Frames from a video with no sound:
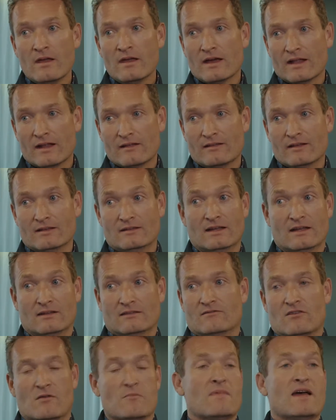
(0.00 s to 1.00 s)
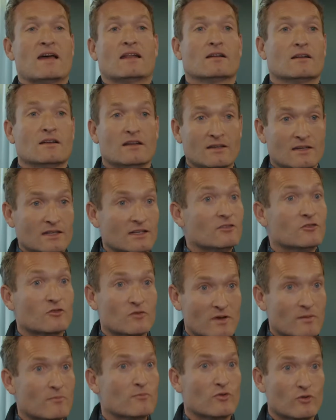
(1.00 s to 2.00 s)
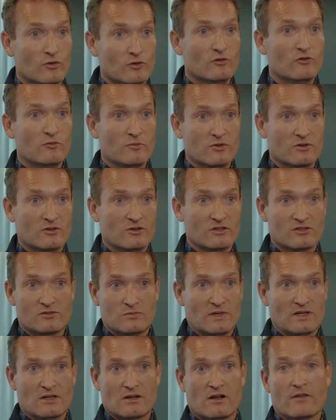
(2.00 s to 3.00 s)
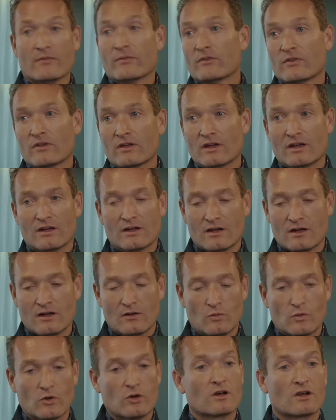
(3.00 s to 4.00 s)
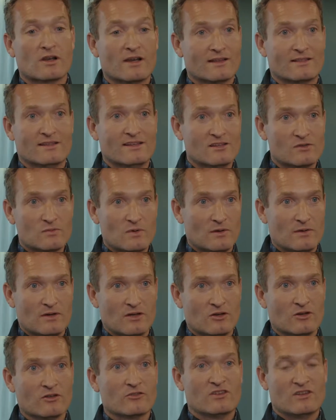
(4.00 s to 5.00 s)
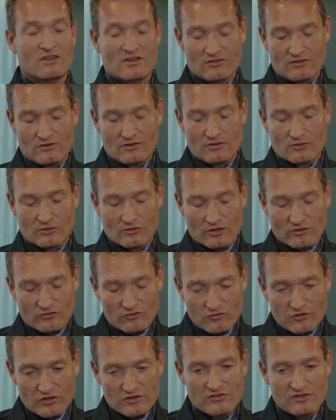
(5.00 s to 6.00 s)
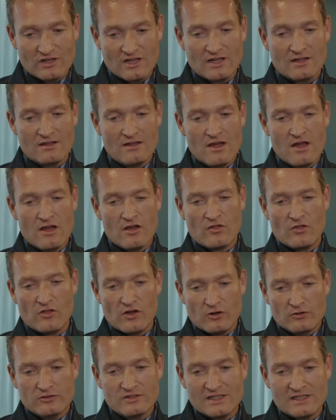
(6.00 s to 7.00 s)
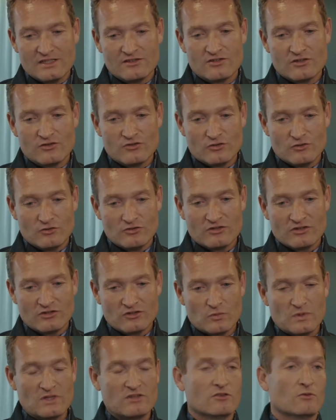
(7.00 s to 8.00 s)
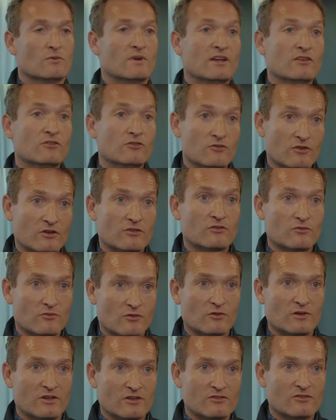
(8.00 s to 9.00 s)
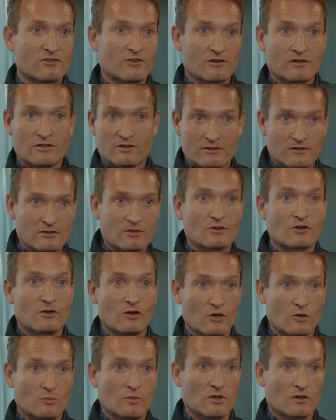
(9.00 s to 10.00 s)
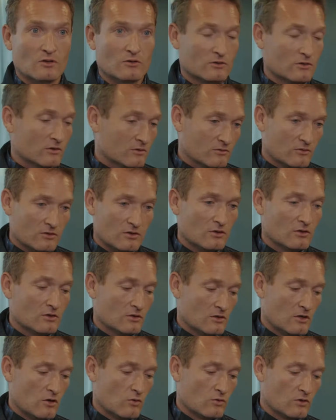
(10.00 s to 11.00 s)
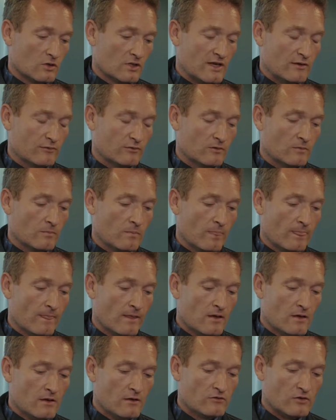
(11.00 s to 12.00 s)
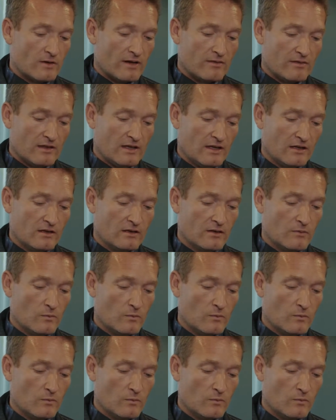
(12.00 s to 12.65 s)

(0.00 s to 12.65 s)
And I think that dramatically needs to improve, because we can't work like this where you're not trusting those institutions which arrange trust for us on a global or local level. So I think